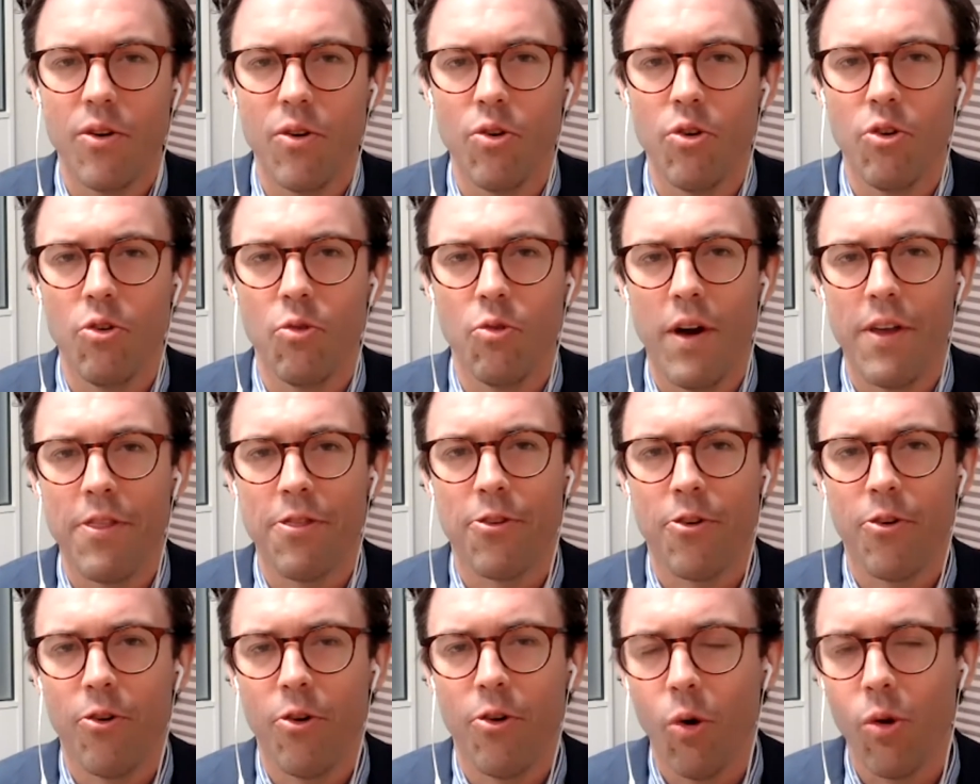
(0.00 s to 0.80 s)
who
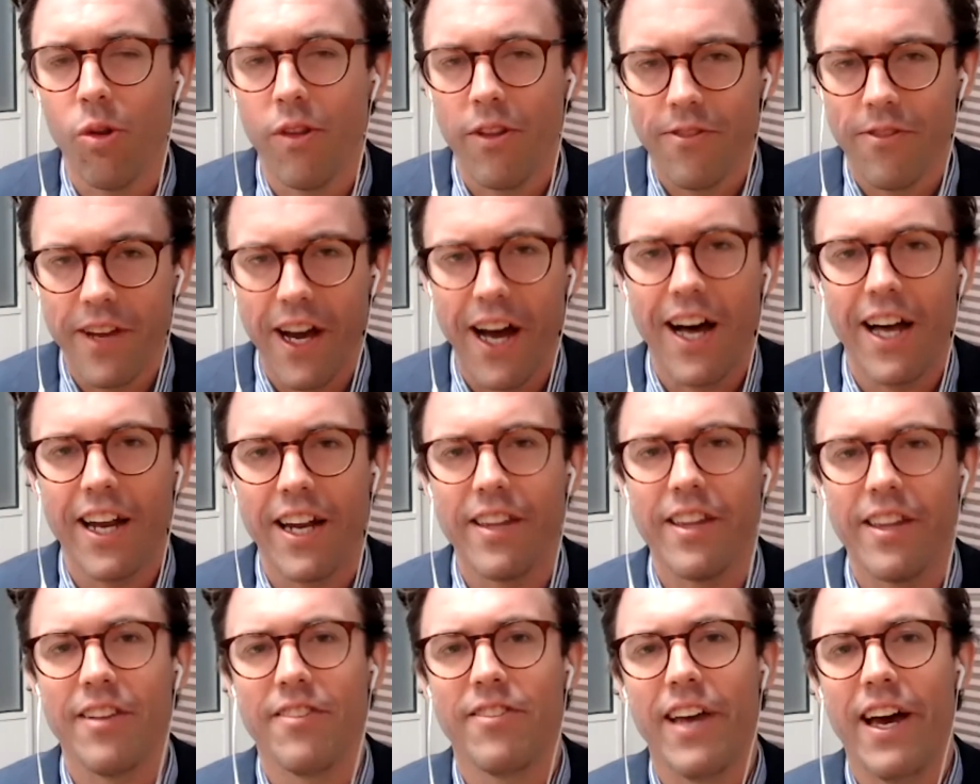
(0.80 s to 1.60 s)
went through all the data
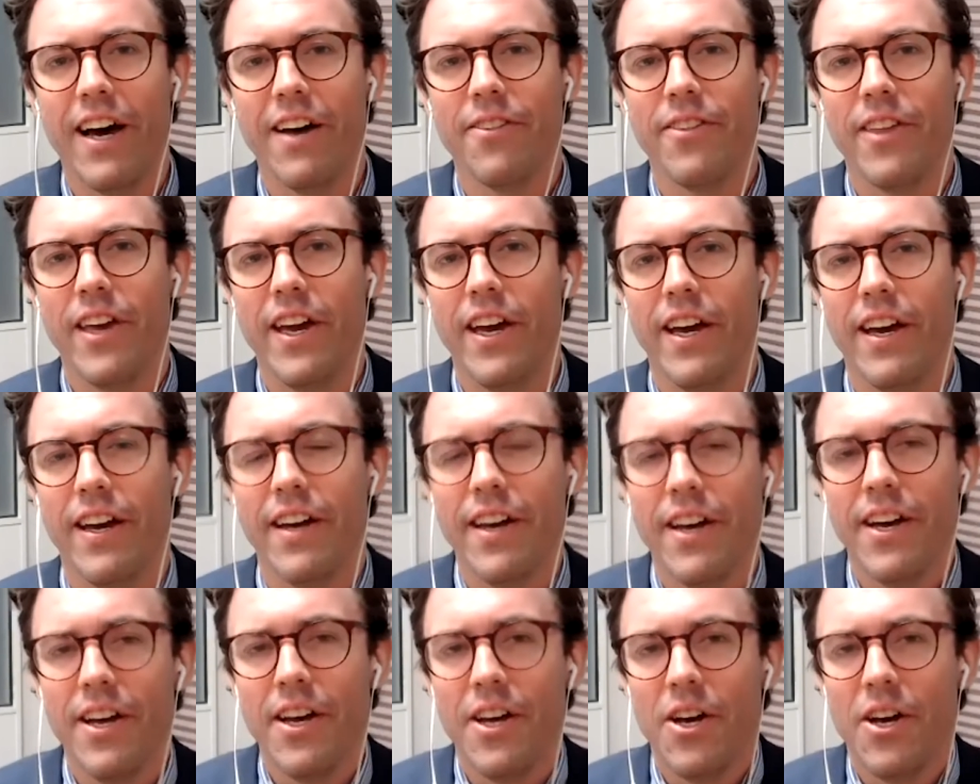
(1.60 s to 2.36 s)
that's out there